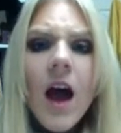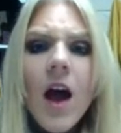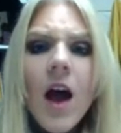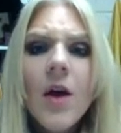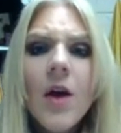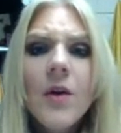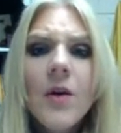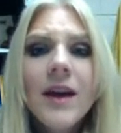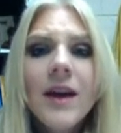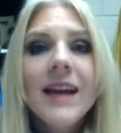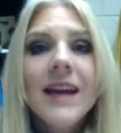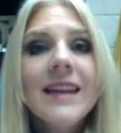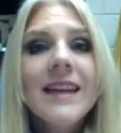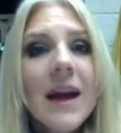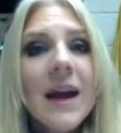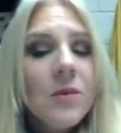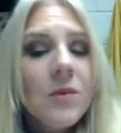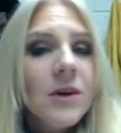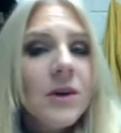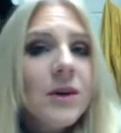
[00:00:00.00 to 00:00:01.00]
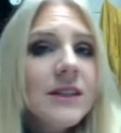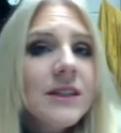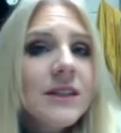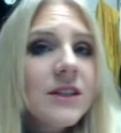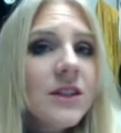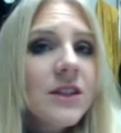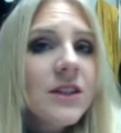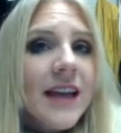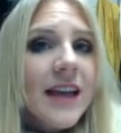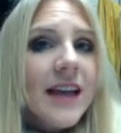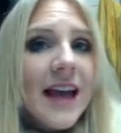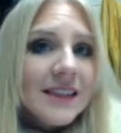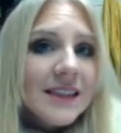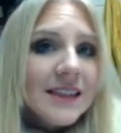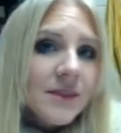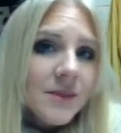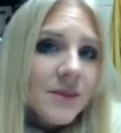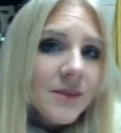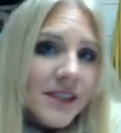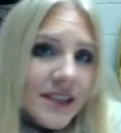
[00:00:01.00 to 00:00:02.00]
Okay, now we're going to look at
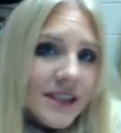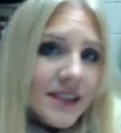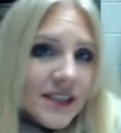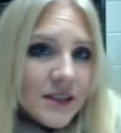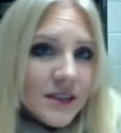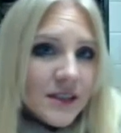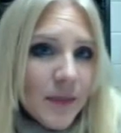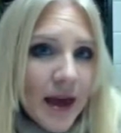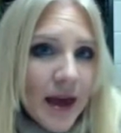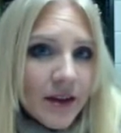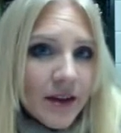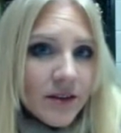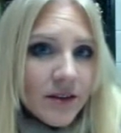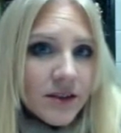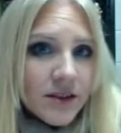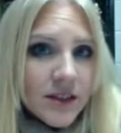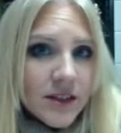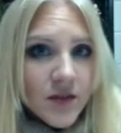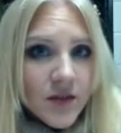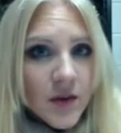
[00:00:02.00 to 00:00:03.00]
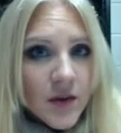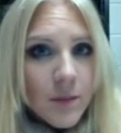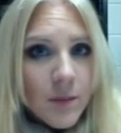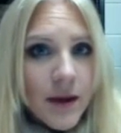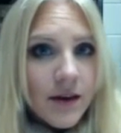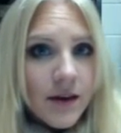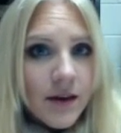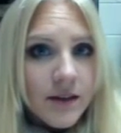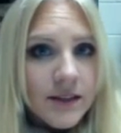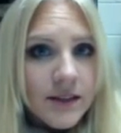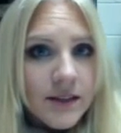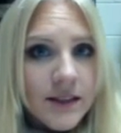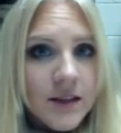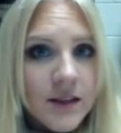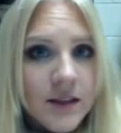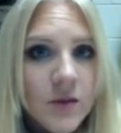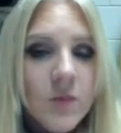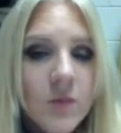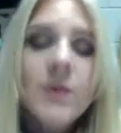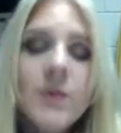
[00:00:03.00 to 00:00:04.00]
some sentence patterns of
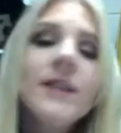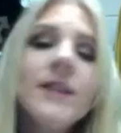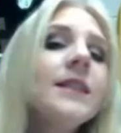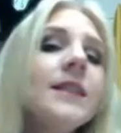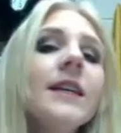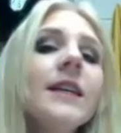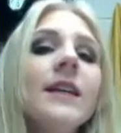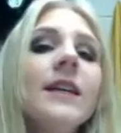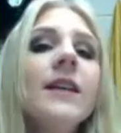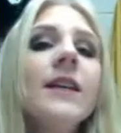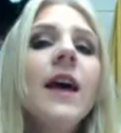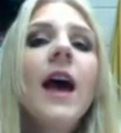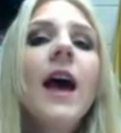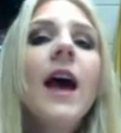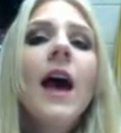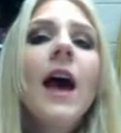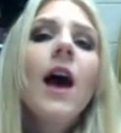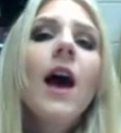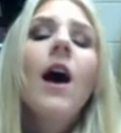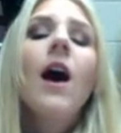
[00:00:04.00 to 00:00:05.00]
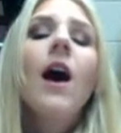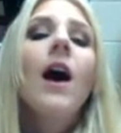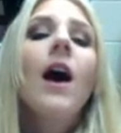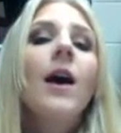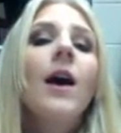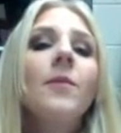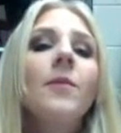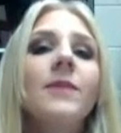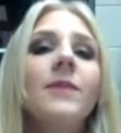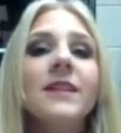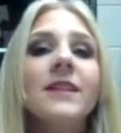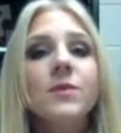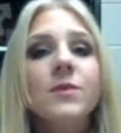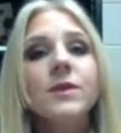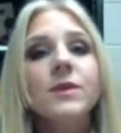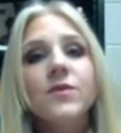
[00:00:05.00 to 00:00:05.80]
comparison. We did, this was